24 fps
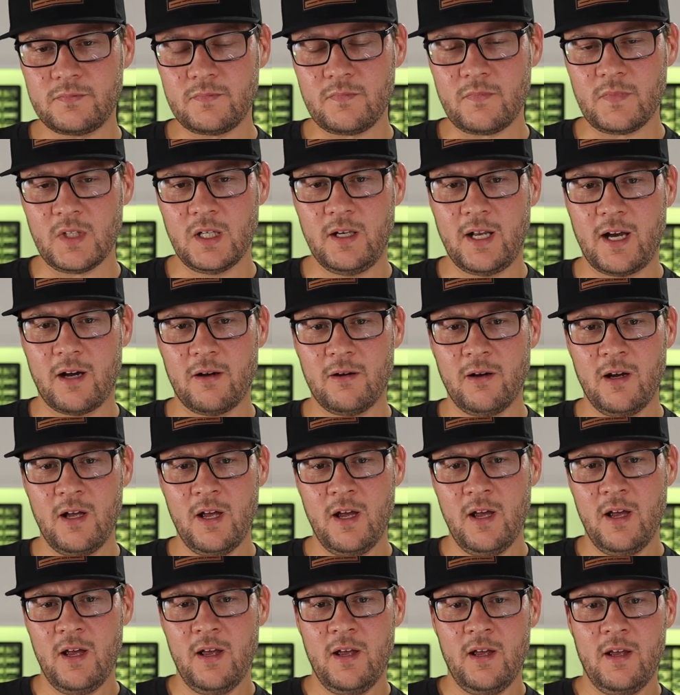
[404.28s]
Now,
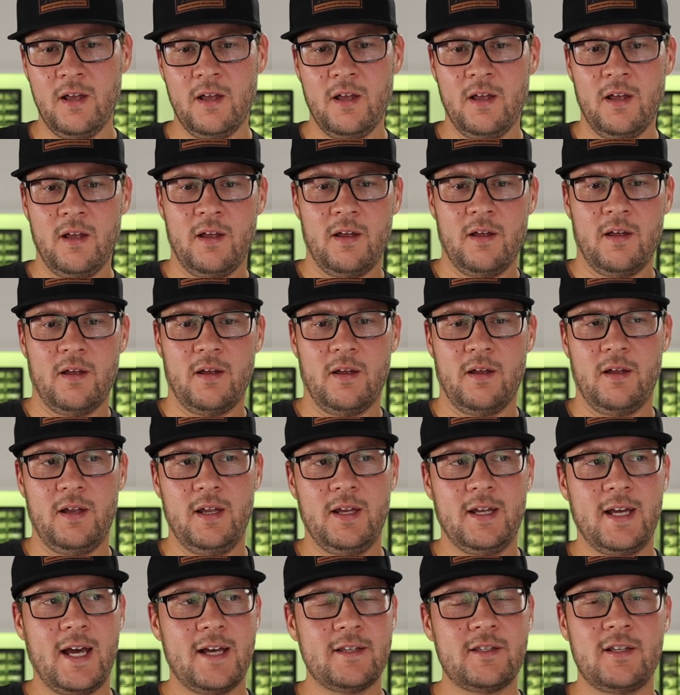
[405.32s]
in
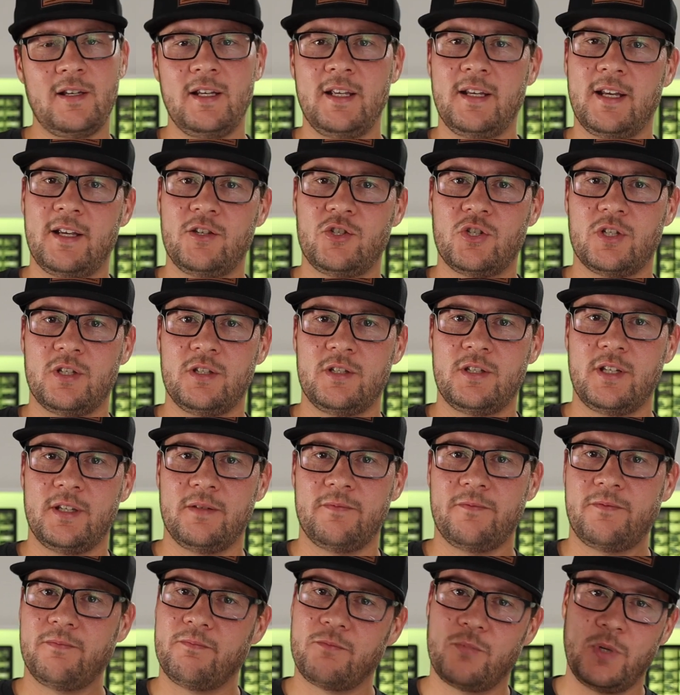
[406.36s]
gasoline engines, in
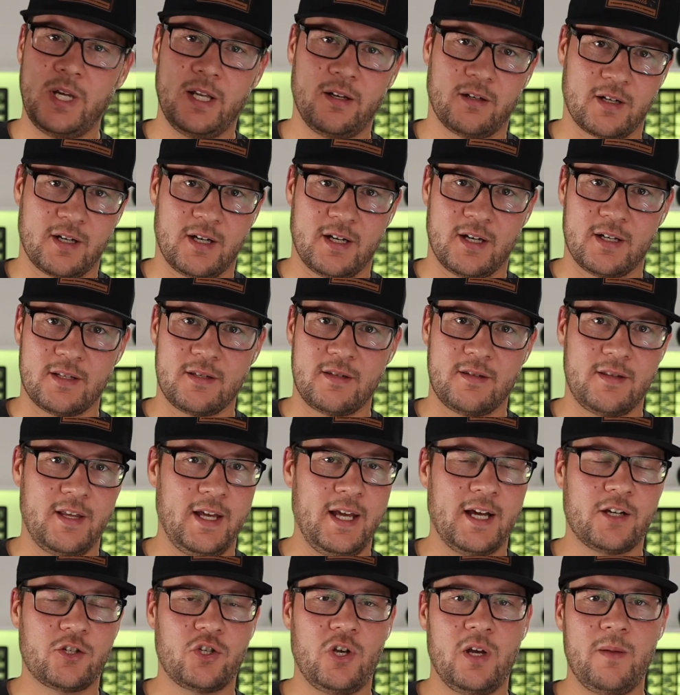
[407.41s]
real cars, they
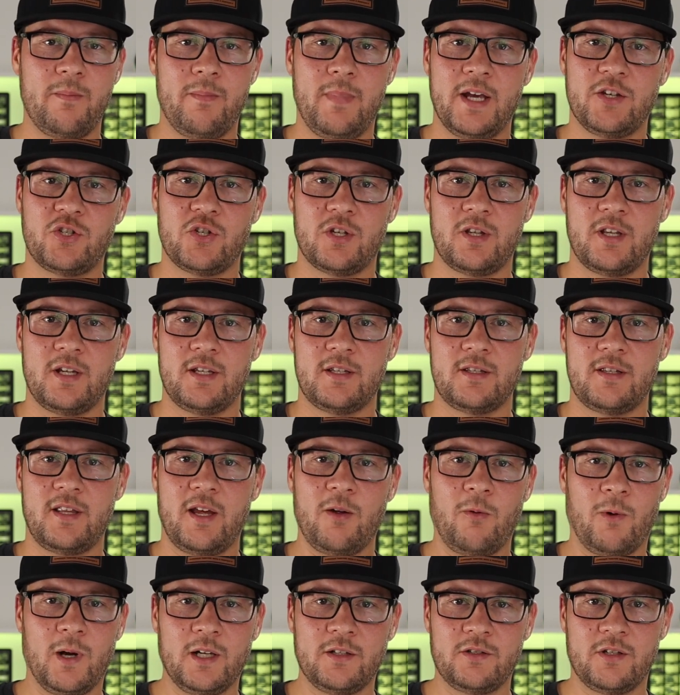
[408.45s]
actually measure this. They
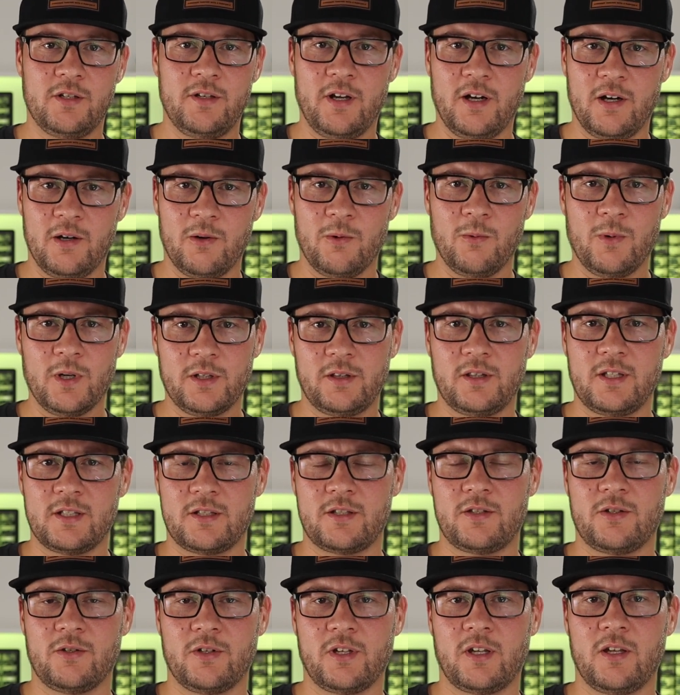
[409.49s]
want to know what the
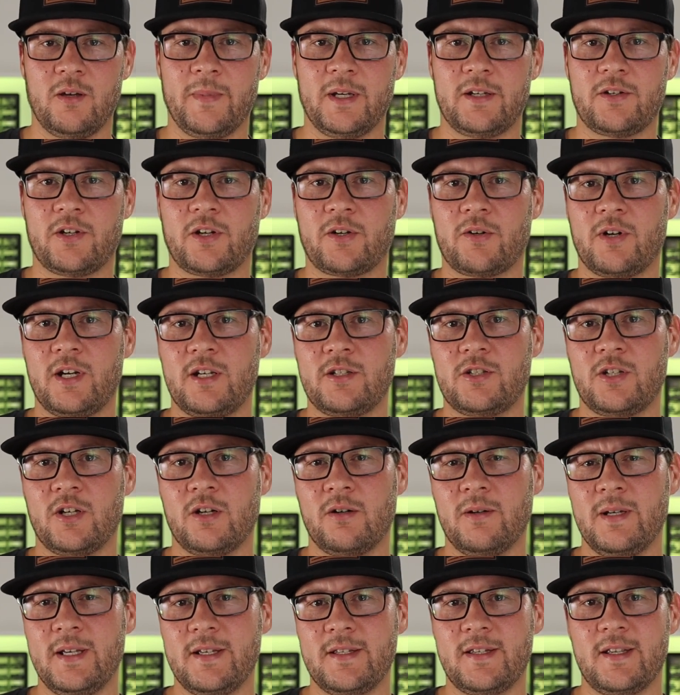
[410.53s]
stoichiometric ratio
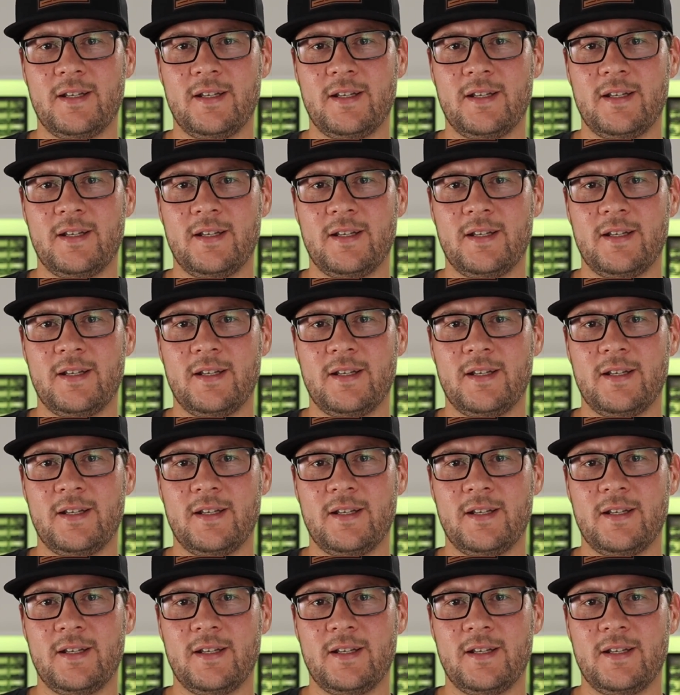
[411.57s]
is. And